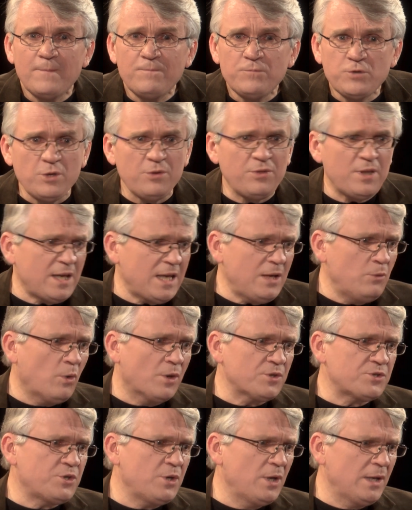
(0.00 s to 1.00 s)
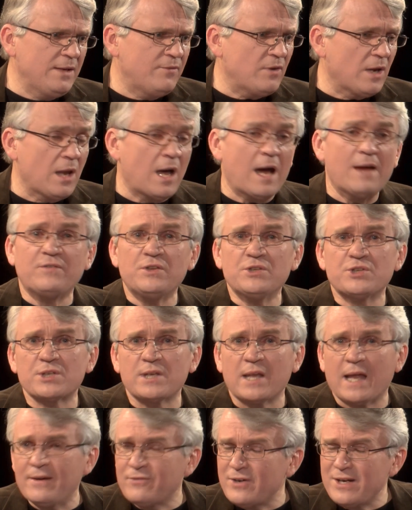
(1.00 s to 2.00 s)
Do you think He wants you to live a life in
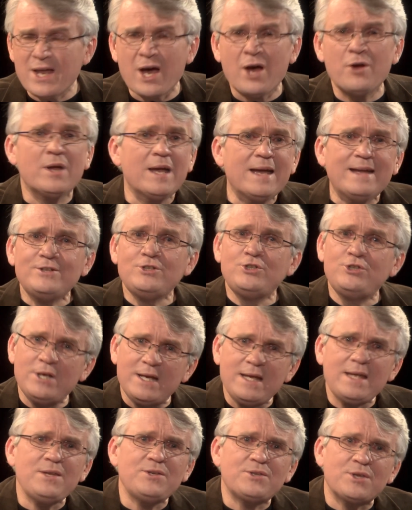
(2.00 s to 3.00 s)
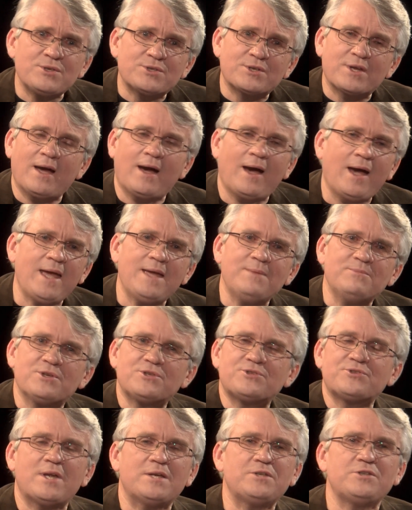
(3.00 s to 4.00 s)
slavery? No, Jesus came to
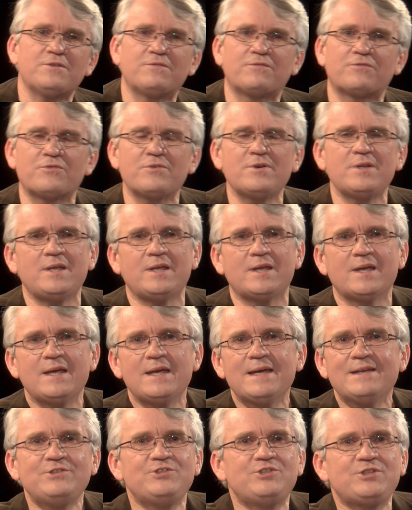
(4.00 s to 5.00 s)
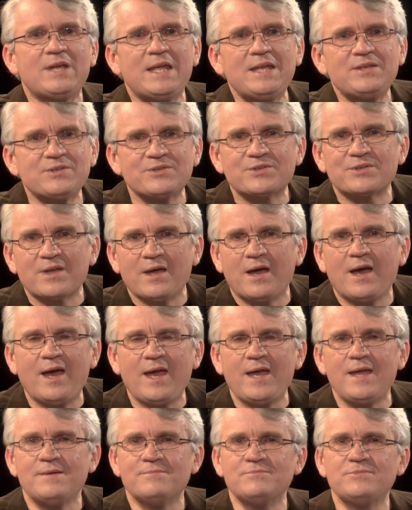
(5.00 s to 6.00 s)
set you free. Jesus
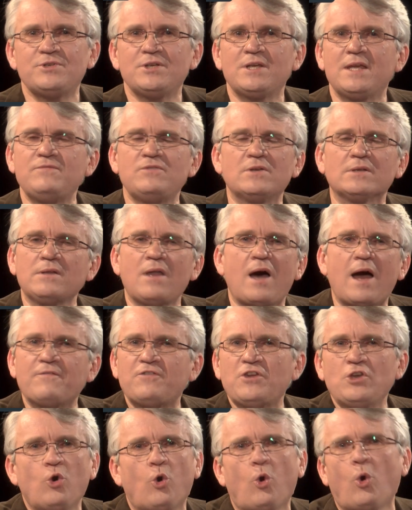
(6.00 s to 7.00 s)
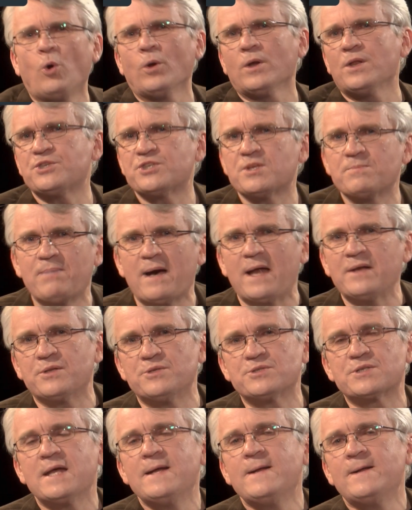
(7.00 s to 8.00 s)
came to give you life in all its
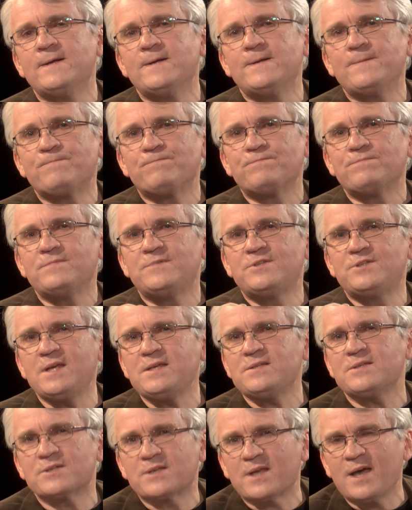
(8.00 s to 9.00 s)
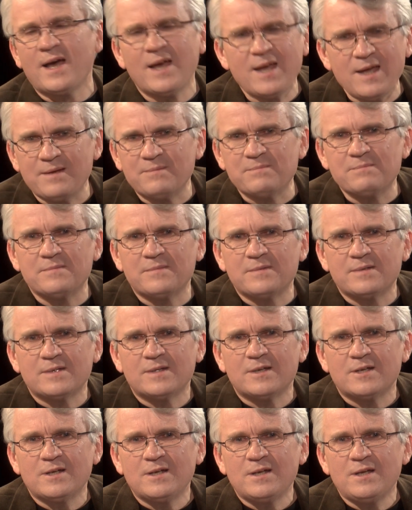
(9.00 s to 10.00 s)
abundance. Jesus
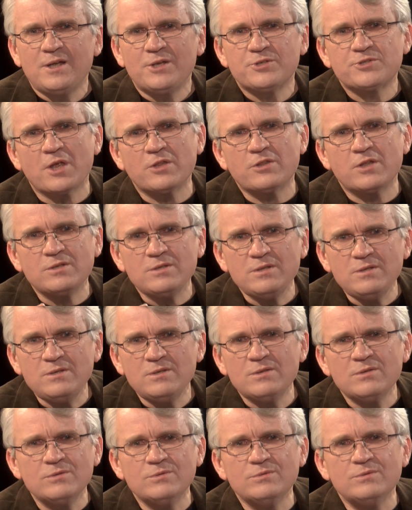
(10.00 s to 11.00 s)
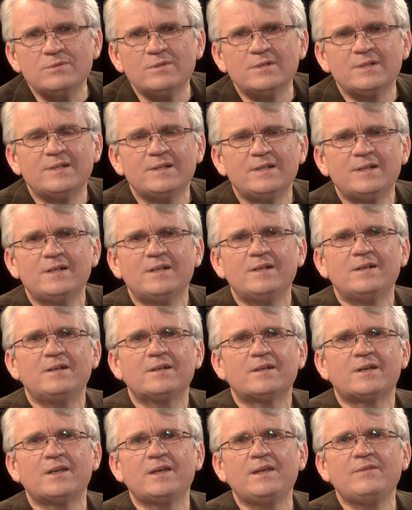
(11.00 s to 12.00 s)
came so that you
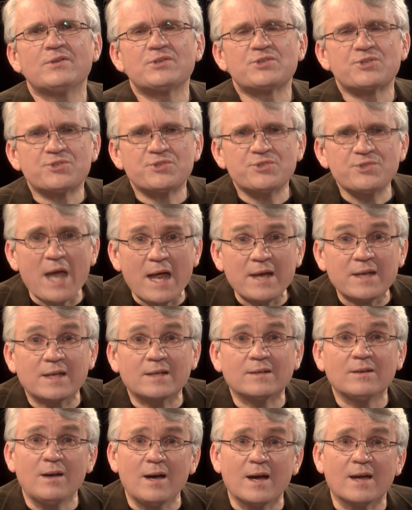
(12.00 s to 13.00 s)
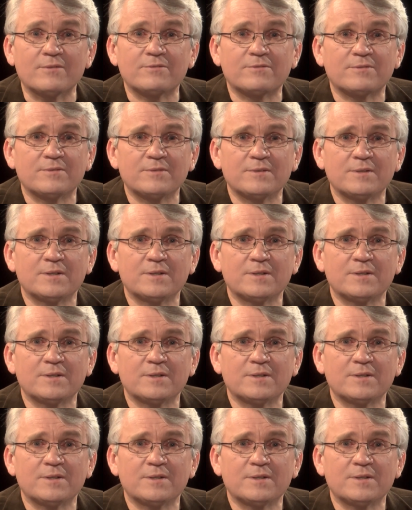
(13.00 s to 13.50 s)
could live a stunning life.